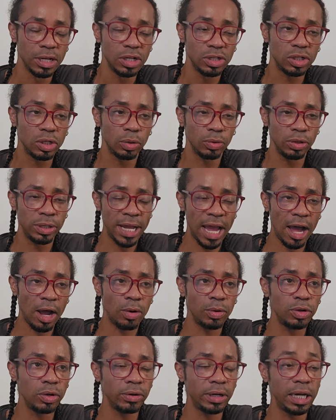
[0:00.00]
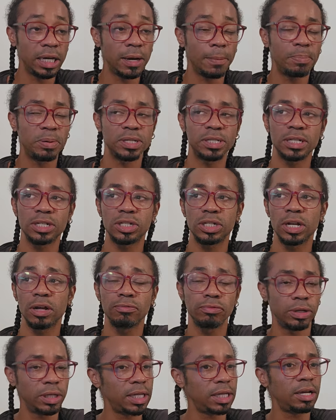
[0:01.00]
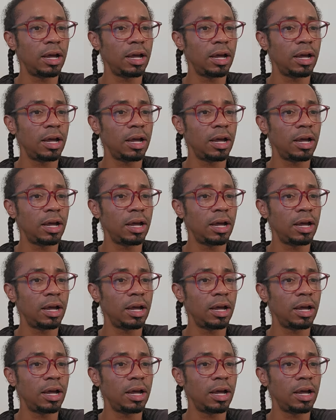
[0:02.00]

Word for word: So now you're in a position of really